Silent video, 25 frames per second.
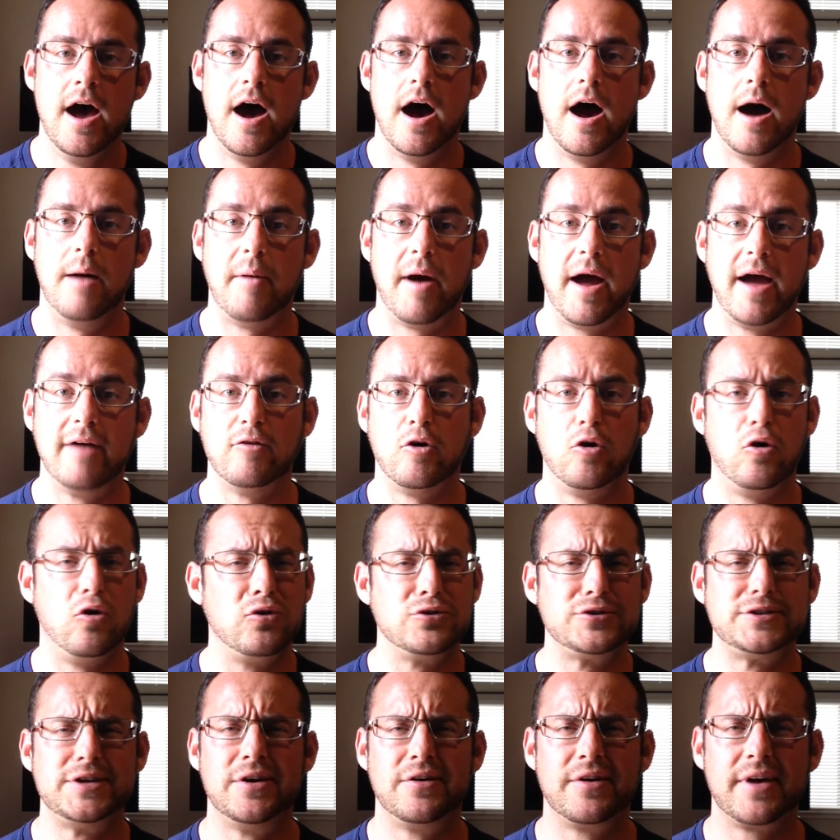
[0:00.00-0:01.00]
I have a
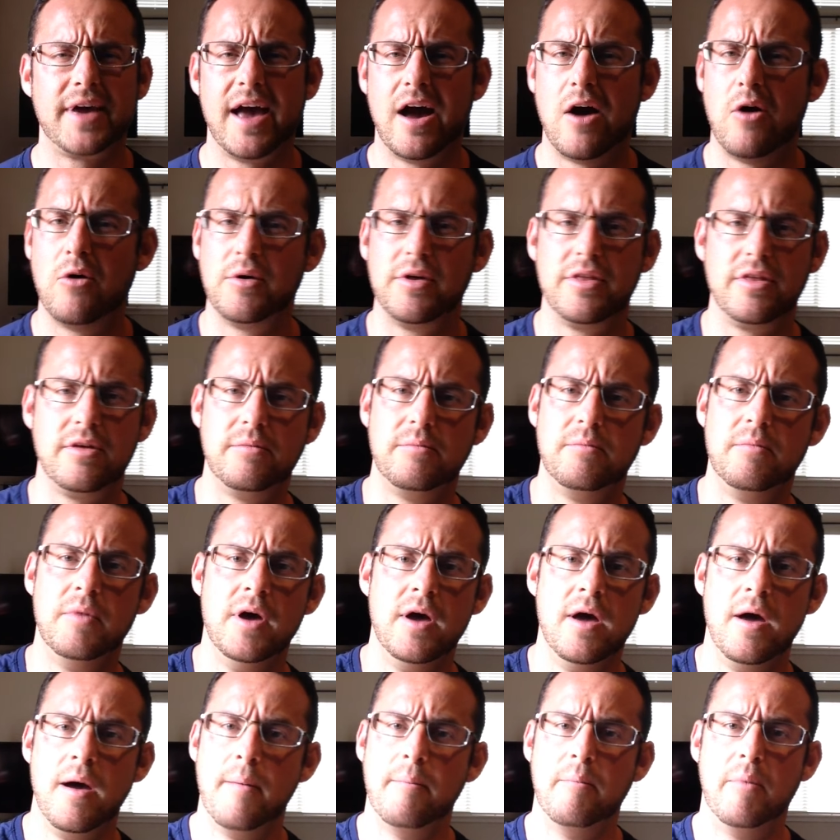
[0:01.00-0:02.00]
wholesale account with them,
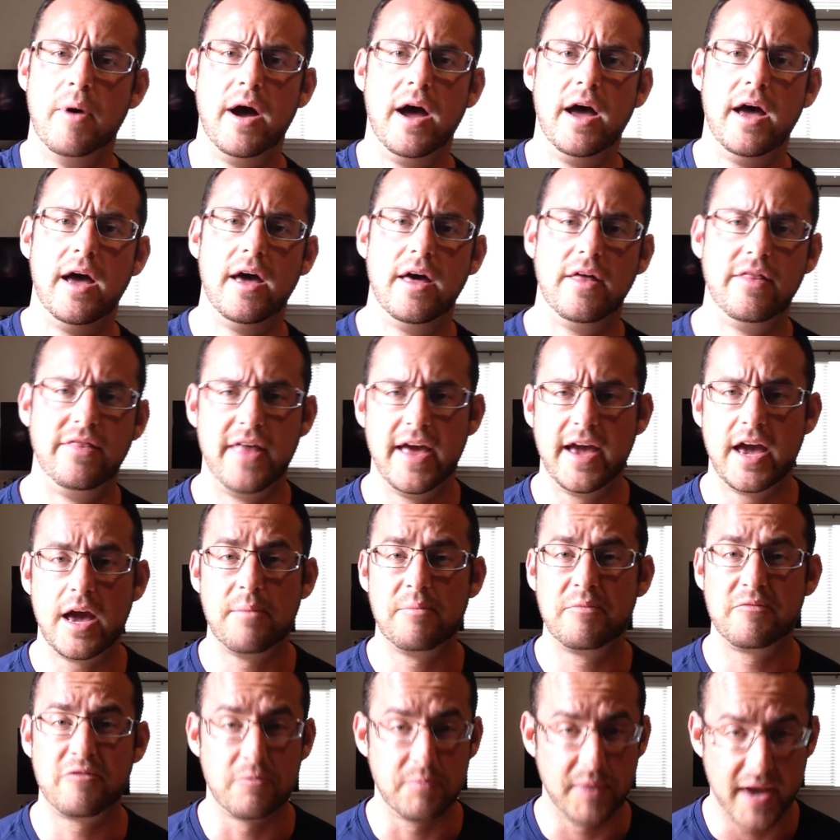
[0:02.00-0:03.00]
but they
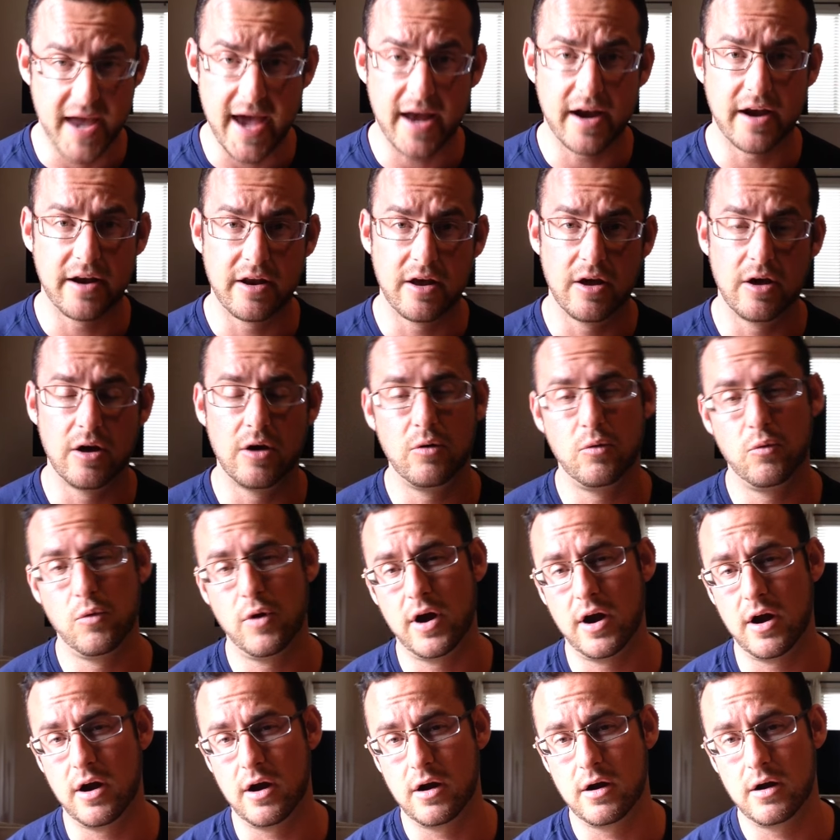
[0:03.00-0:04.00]
come from Canada,
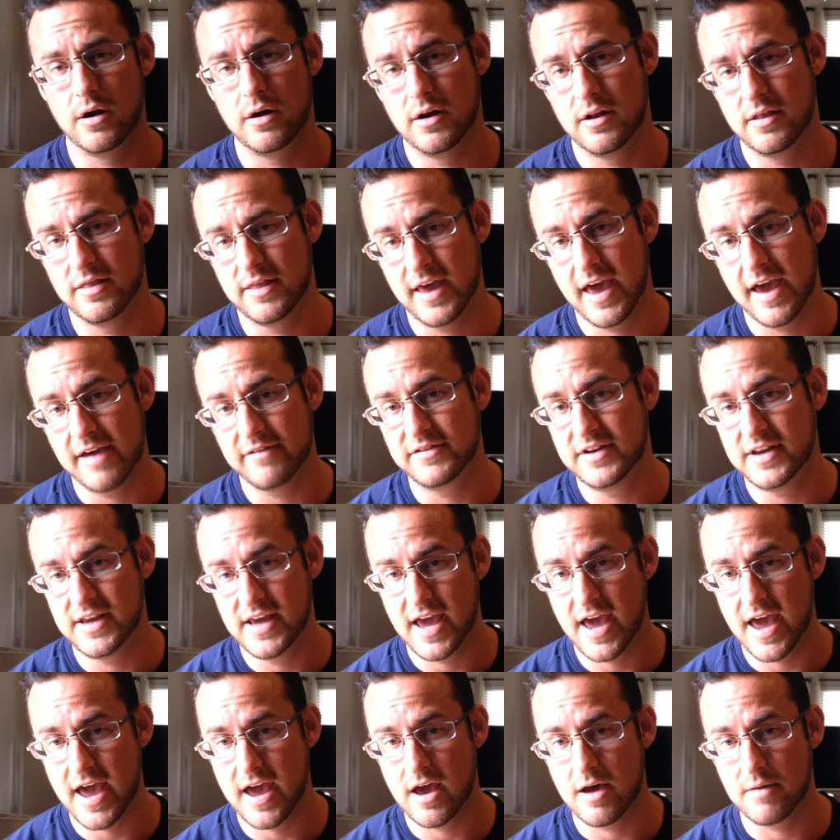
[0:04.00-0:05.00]
where the
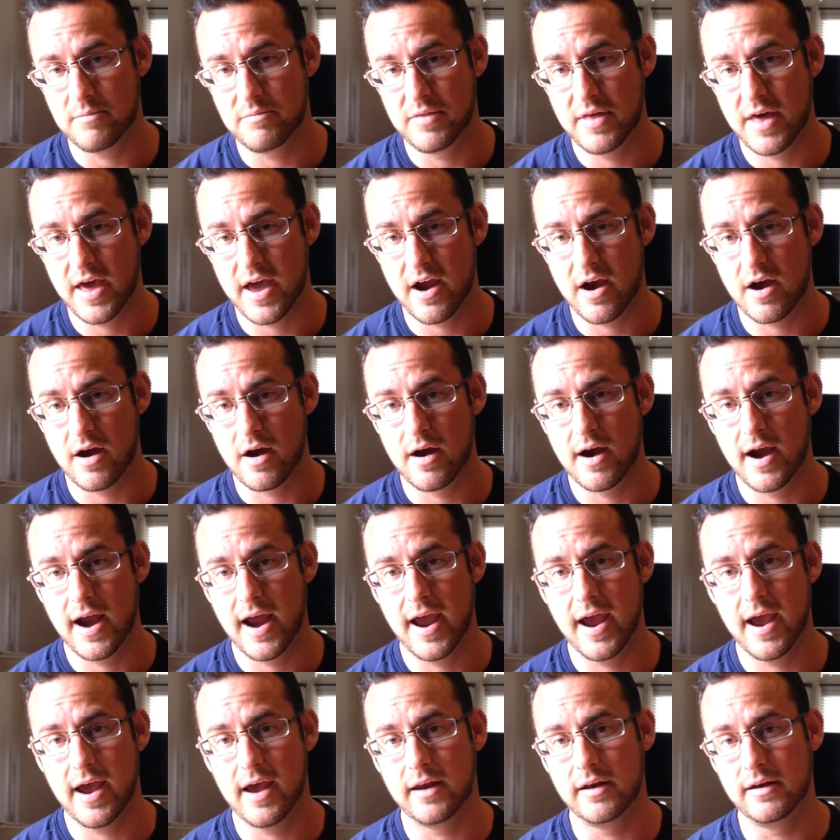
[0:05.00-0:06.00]
FDA up there
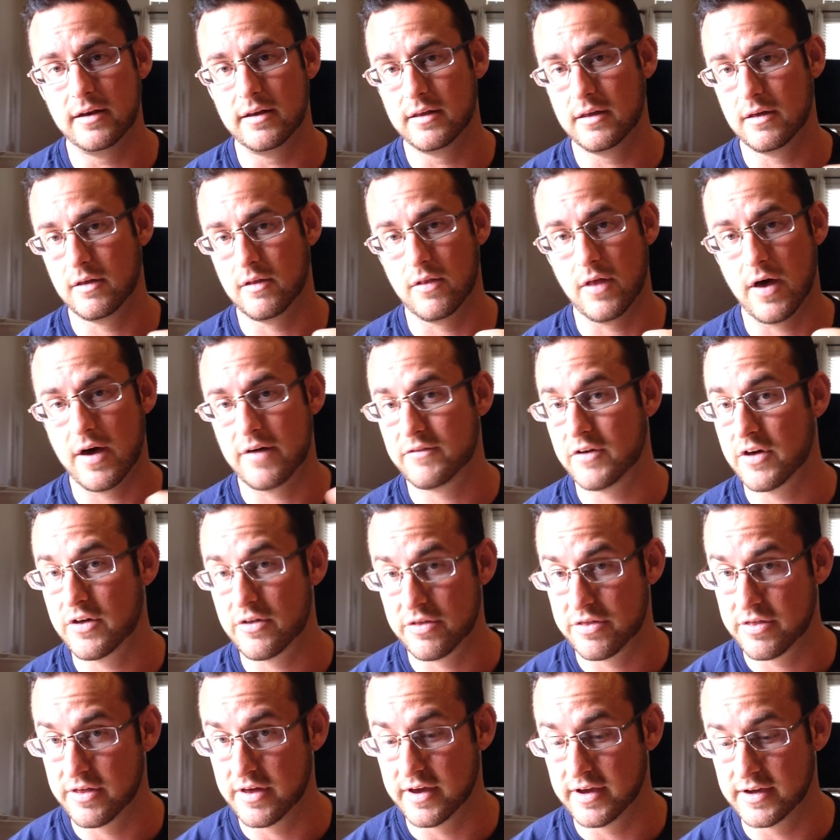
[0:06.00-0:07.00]
and a lot of
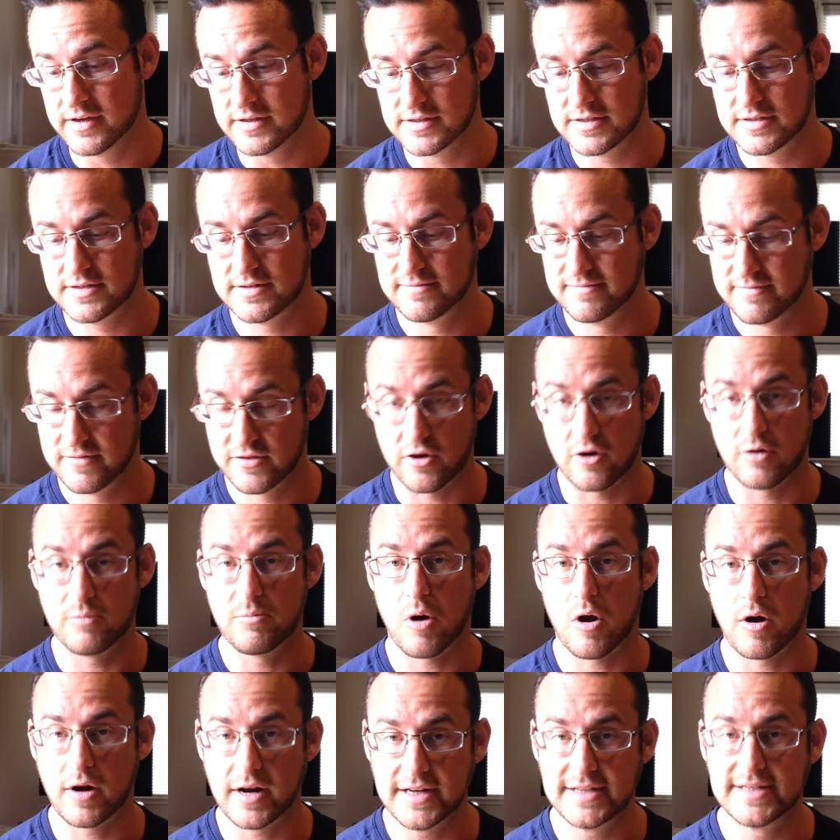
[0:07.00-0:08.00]
other things,
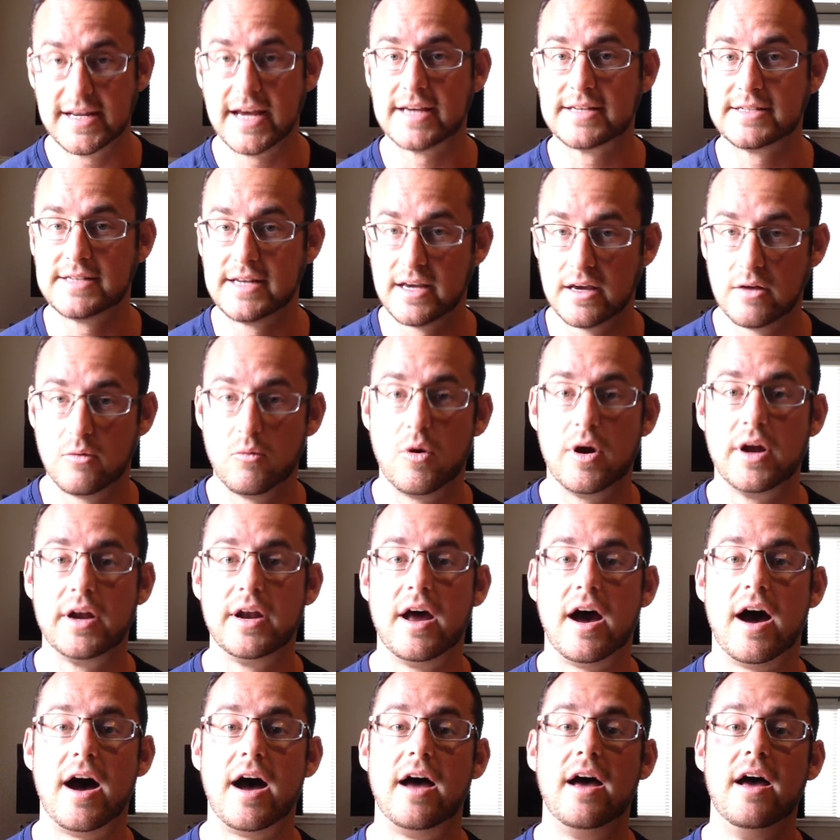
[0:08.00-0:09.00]
third-party testing and
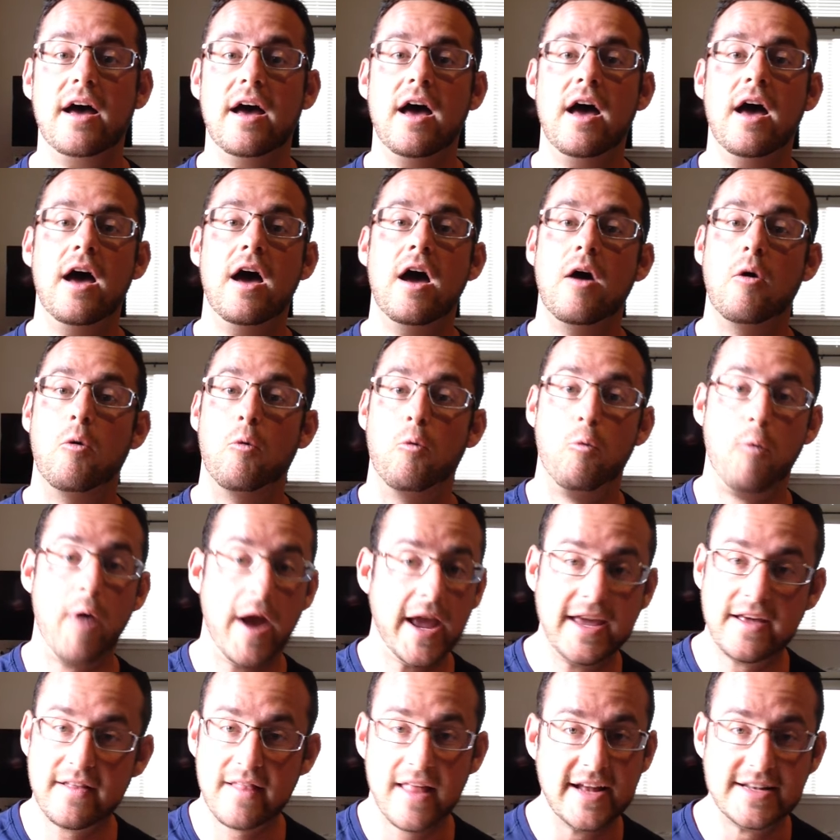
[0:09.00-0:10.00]
whatnot,
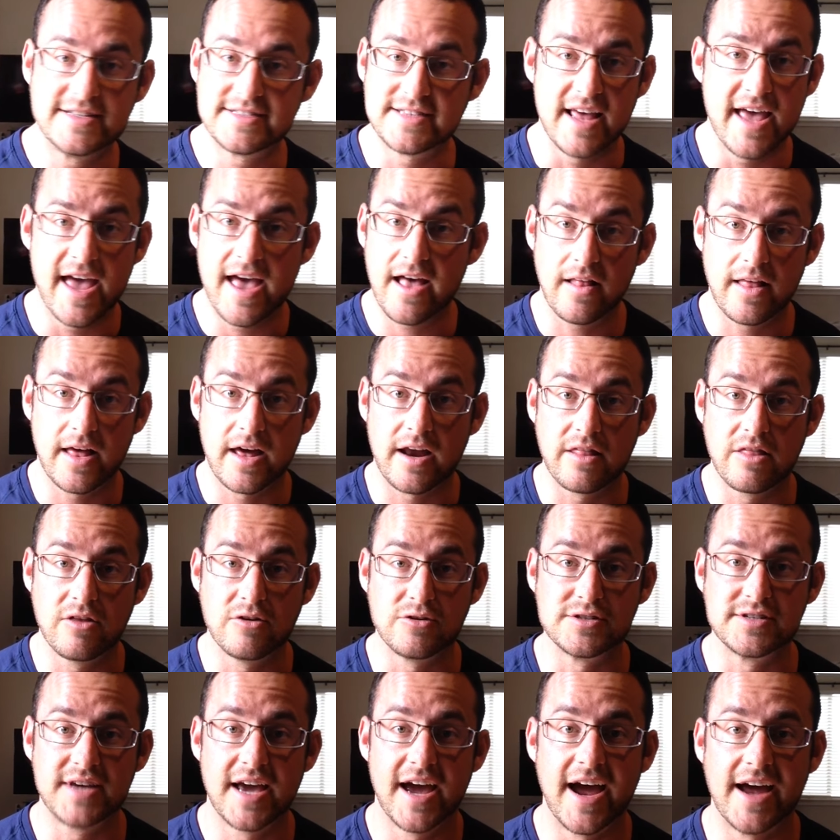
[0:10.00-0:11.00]
regulates the hell out of
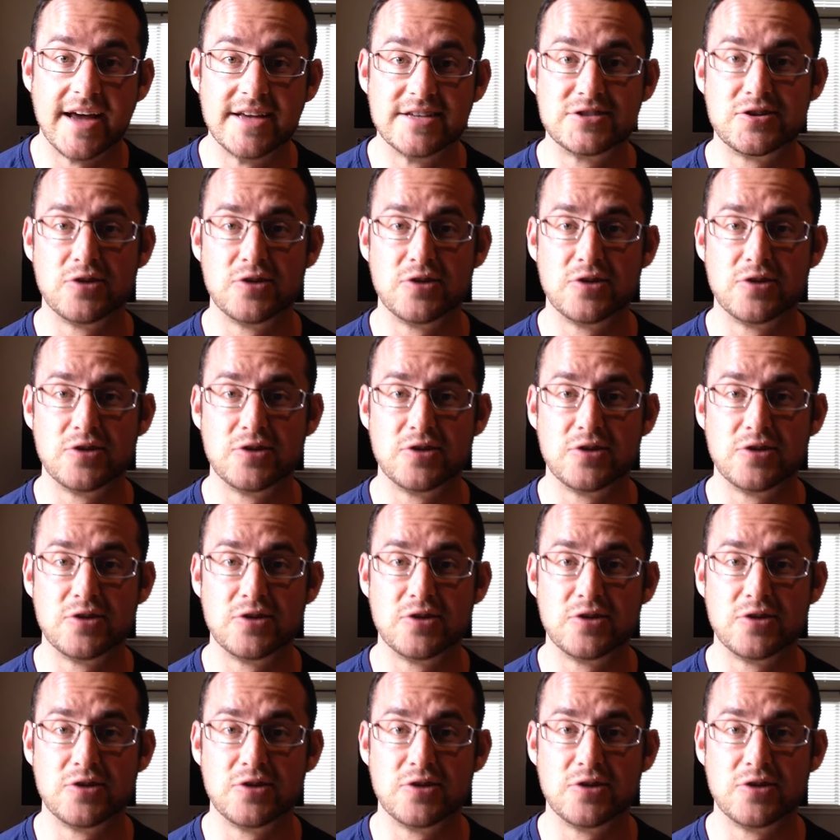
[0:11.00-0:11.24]
those guys.